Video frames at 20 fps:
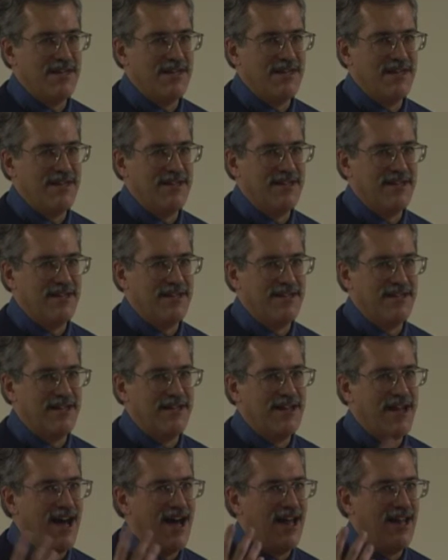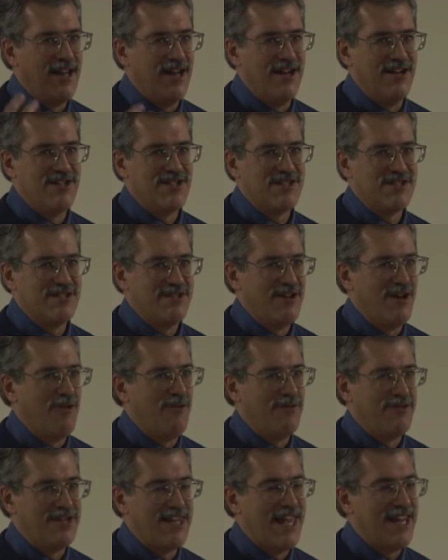The knowledge,
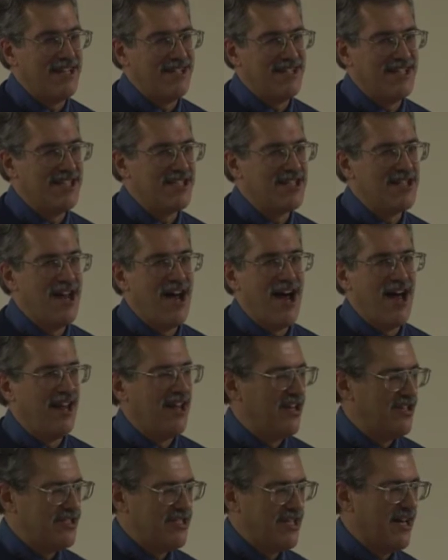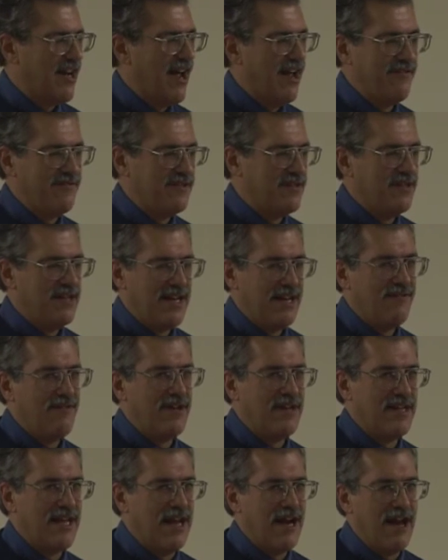this knowledge that
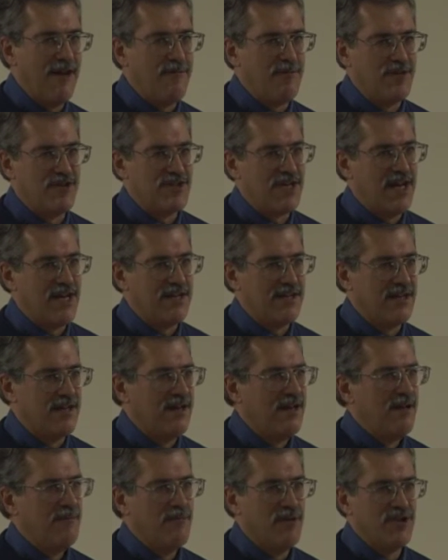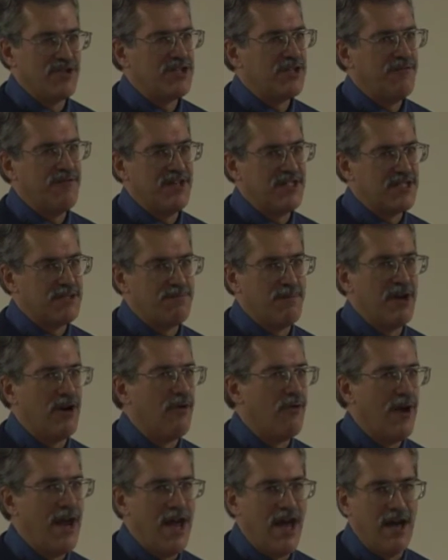I've presented, most of it's been
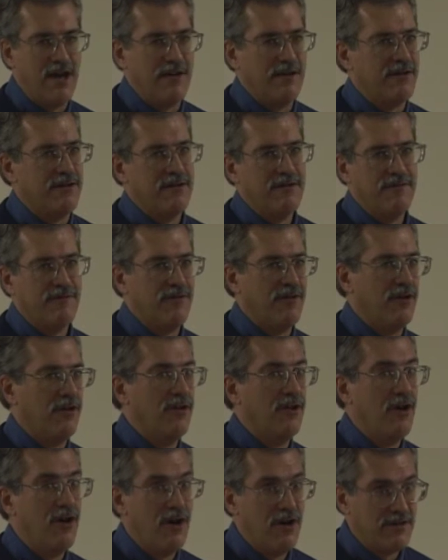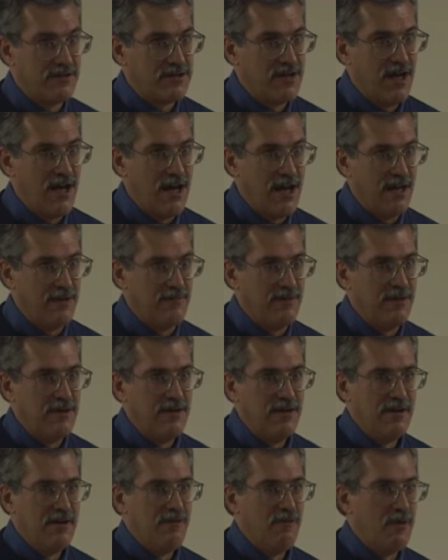around for a long time.
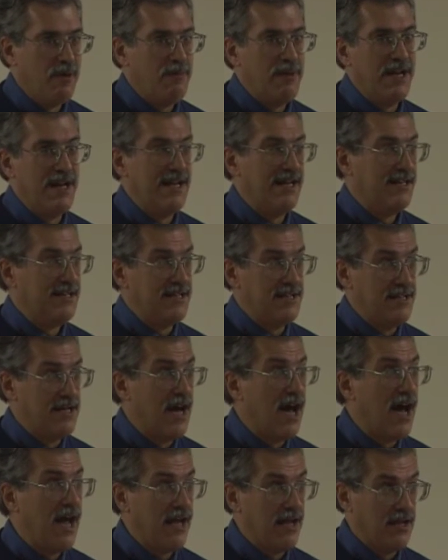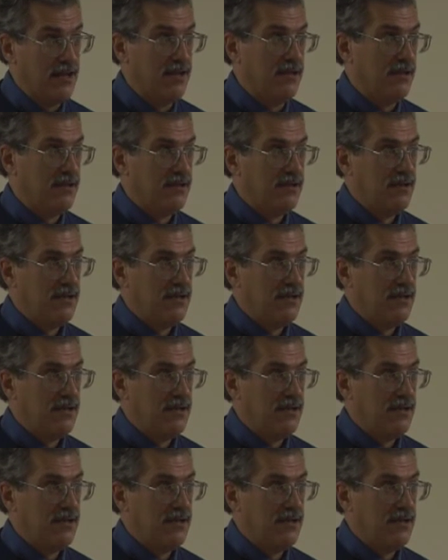We've been in denial.